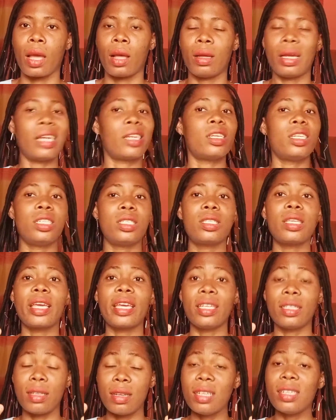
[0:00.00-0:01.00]
It
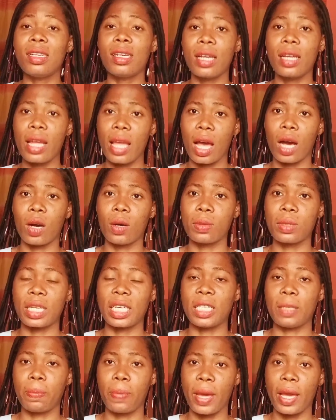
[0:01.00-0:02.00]
really helps.
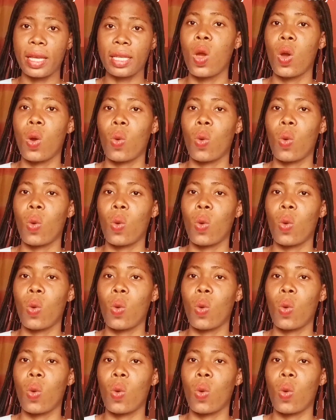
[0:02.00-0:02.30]
It pays.